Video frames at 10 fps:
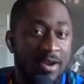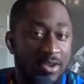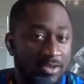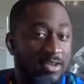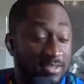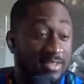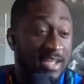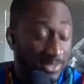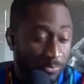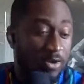because
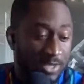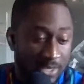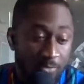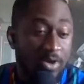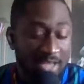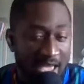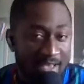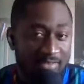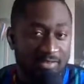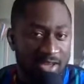that's what he was
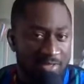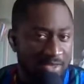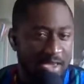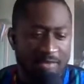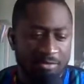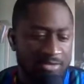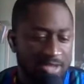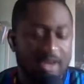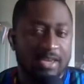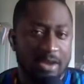asked, I think, after he
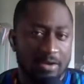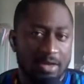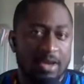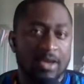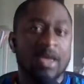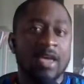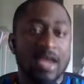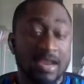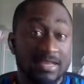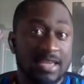signed in Carolina,
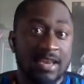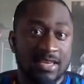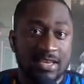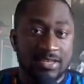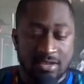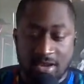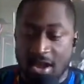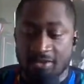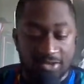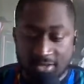and he said he did
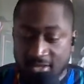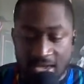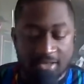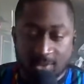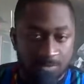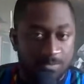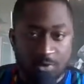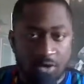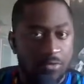not. Just in case, you know,